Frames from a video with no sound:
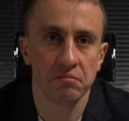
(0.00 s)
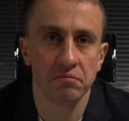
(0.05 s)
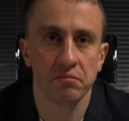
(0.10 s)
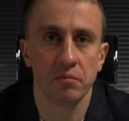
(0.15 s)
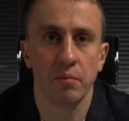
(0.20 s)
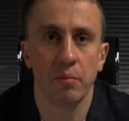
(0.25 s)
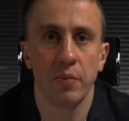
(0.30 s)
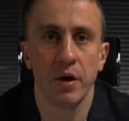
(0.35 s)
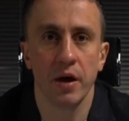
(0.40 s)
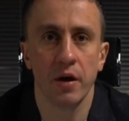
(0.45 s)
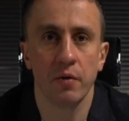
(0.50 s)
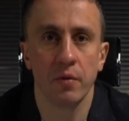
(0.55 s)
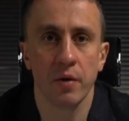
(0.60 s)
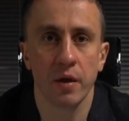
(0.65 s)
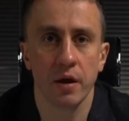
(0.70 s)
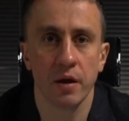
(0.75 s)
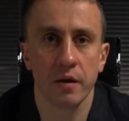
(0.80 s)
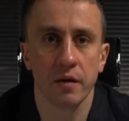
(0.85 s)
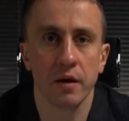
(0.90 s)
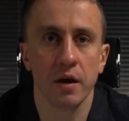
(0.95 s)
Bear with
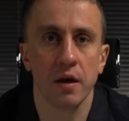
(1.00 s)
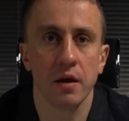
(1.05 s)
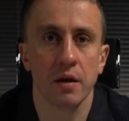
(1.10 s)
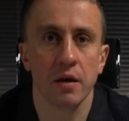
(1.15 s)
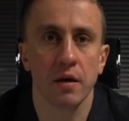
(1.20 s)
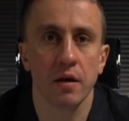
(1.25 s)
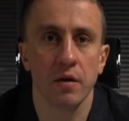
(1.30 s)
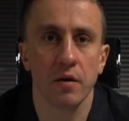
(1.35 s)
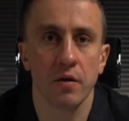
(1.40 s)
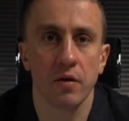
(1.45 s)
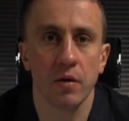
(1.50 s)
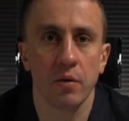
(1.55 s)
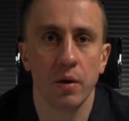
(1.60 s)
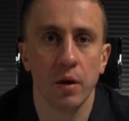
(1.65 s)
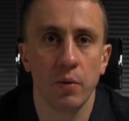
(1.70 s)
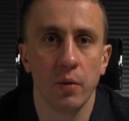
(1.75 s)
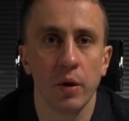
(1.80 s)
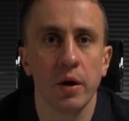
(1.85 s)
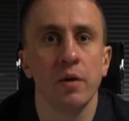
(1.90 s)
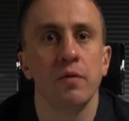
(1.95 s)
us, guys. So we're
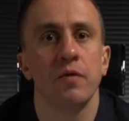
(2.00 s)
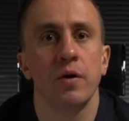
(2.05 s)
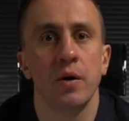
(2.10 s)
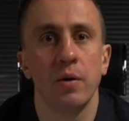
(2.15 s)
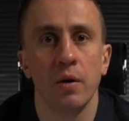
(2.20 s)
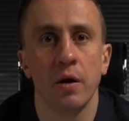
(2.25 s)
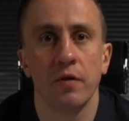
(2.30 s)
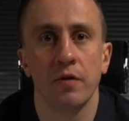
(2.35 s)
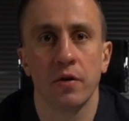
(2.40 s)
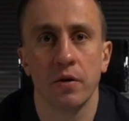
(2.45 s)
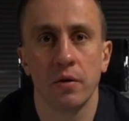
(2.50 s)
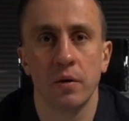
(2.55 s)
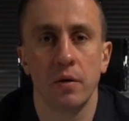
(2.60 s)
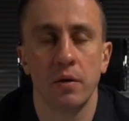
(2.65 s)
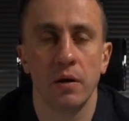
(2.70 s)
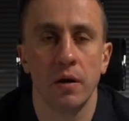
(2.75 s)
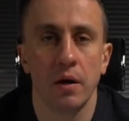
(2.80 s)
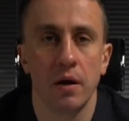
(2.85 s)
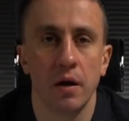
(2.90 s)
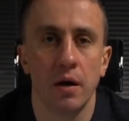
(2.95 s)
working for you after all,
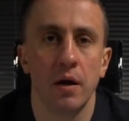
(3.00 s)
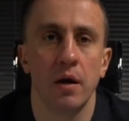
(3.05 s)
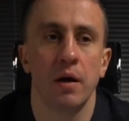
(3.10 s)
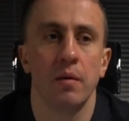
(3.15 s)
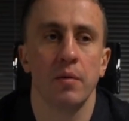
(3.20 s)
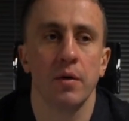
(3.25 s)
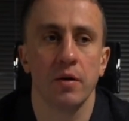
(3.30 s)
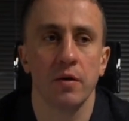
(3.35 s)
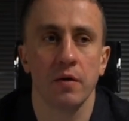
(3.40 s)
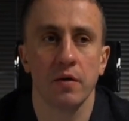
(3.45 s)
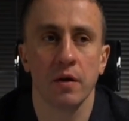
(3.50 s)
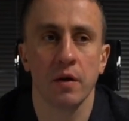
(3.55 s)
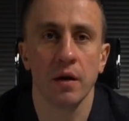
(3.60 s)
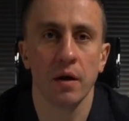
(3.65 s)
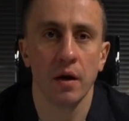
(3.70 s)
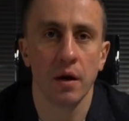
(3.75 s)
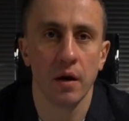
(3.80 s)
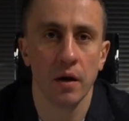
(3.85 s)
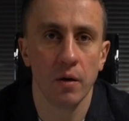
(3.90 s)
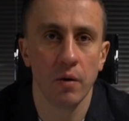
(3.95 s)
because
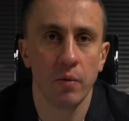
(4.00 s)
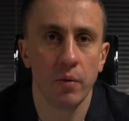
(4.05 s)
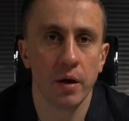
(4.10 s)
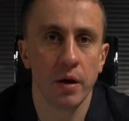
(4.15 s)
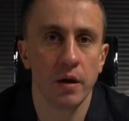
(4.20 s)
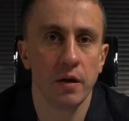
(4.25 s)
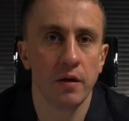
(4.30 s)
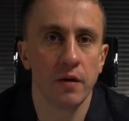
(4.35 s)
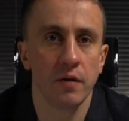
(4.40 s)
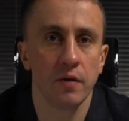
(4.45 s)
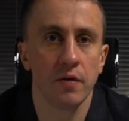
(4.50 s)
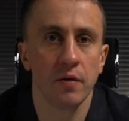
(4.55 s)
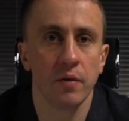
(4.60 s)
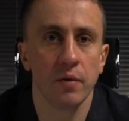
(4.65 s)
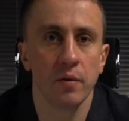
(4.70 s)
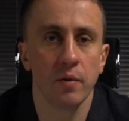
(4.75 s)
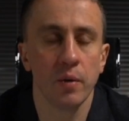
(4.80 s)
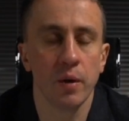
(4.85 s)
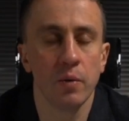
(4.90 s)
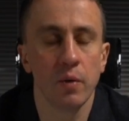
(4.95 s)
we
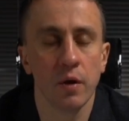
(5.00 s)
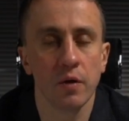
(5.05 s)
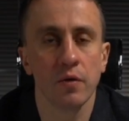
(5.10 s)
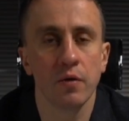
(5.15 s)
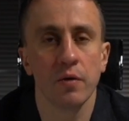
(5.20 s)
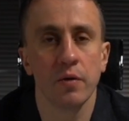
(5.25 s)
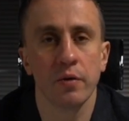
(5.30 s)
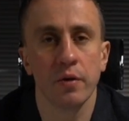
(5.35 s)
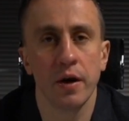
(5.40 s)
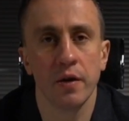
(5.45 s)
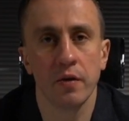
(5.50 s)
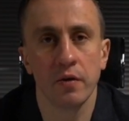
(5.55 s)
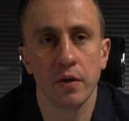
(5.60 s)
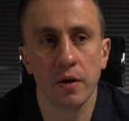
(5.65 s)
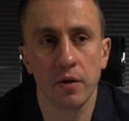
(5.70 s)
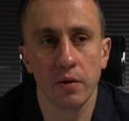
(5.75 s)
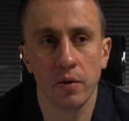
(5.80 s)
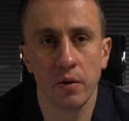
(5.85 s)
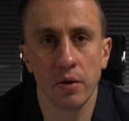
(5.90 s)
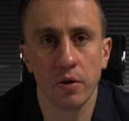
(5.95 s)
want to create a
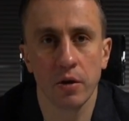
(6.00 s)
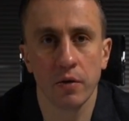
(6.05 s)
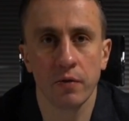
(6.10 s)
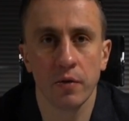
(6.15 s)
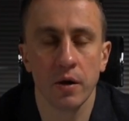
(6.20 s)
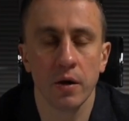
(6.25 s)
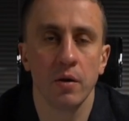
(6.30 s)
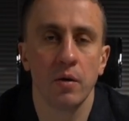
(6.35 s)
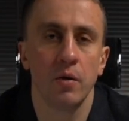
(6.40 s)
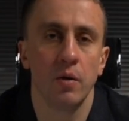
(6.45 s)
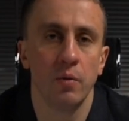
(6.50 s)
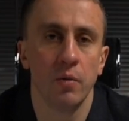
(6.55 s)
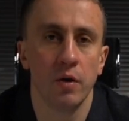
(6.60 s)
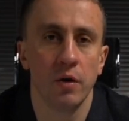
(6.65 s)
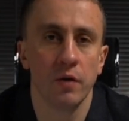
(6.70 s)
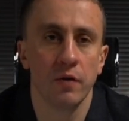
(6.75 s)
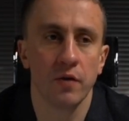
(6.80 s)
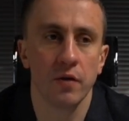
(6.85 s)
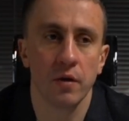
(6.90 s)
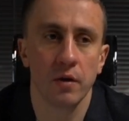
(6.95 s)
technology for the whole
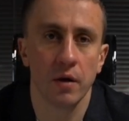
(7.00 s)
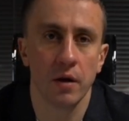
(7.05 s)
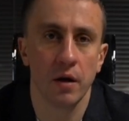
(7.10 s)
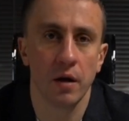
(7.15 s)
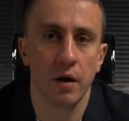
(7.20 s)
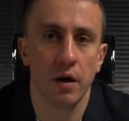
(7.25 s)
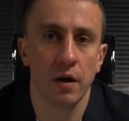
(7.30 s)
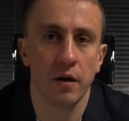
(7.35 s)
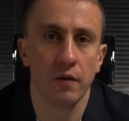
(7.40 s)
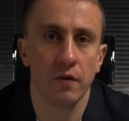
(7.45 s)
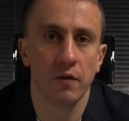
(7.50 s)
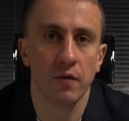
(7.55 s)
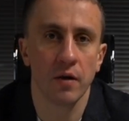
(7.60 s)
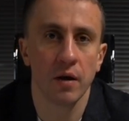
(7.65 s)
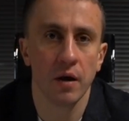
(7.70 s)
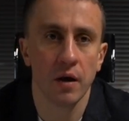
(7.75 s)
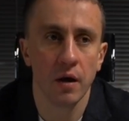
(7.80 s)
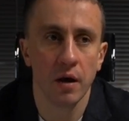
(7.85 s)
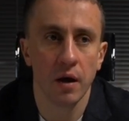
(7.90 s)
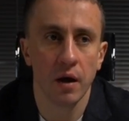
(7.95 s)
world, and
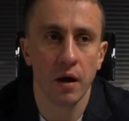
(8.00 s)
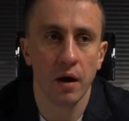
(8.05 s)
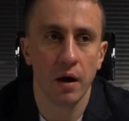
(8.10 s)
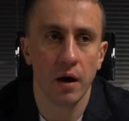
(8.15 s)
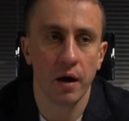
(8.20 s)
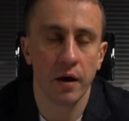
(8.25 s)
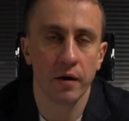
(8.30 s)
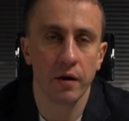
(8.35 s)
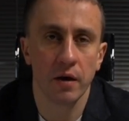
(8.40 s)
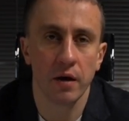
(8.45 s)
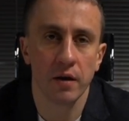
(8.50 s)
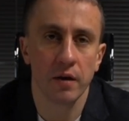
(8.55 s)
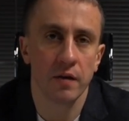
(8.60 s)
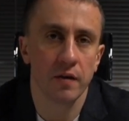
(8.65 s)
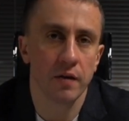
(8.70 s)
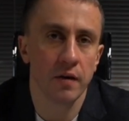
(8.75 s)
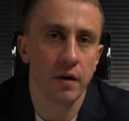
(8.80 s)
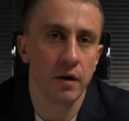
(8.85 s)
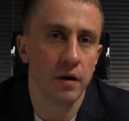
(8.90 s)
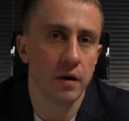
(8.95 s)
I can't
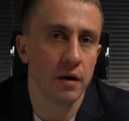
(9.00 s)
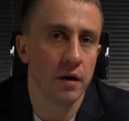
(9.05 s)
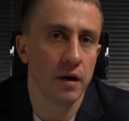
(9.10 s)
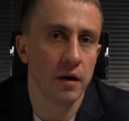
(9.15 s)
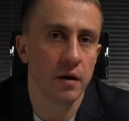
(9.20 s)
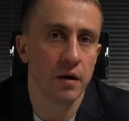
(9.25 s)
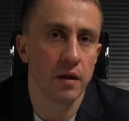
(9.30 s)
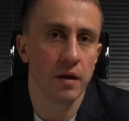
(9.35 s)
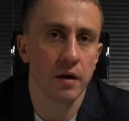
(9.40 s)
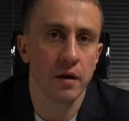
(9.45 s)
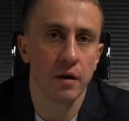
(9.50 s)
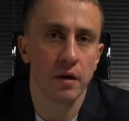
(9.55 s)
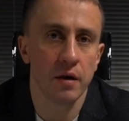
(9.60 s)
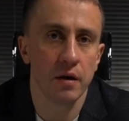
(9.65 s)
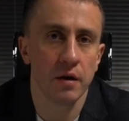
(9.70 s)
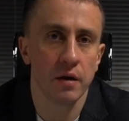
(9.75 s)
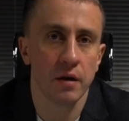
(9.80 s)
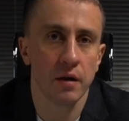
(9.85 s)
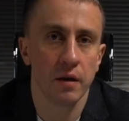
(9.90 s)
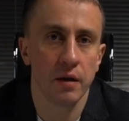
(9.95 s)
say anything
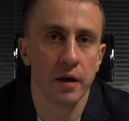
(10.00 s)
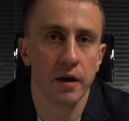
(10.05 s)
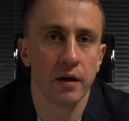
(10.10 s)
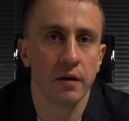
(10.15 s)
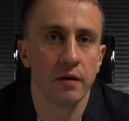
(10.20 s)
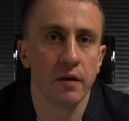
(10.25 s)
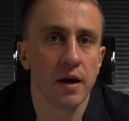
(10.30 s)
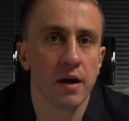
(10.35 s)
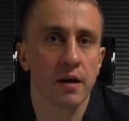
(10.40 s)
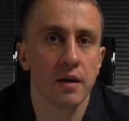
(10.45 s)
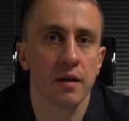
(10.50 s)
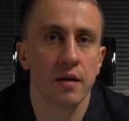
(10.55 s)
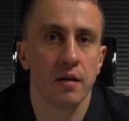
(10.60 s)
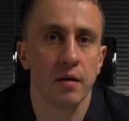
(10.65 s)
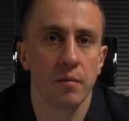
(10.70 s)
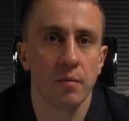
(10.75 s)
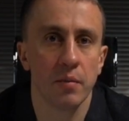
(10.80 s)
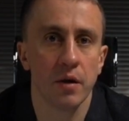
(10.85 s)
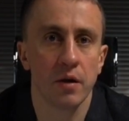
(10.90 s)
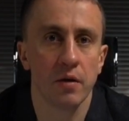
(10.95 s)
like less,
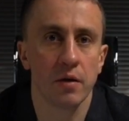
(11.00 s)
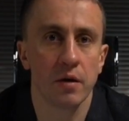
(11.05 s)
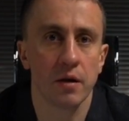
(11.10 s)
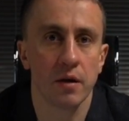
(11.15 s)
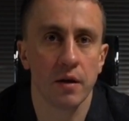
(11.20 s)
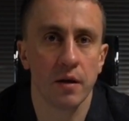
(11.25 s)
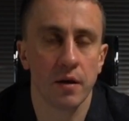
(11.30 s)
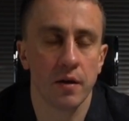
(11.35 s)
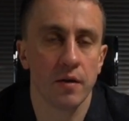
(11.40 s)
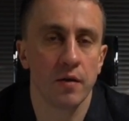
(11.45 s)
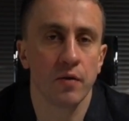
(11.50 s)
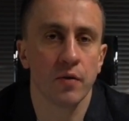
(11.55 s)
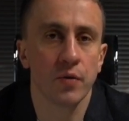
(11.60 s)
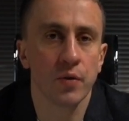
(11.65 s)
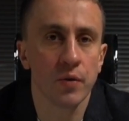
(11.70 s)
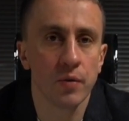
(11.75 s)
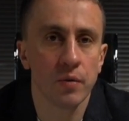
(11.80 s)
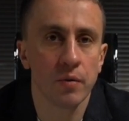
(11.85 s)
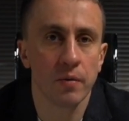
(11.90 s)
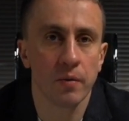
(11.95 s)
because this is true.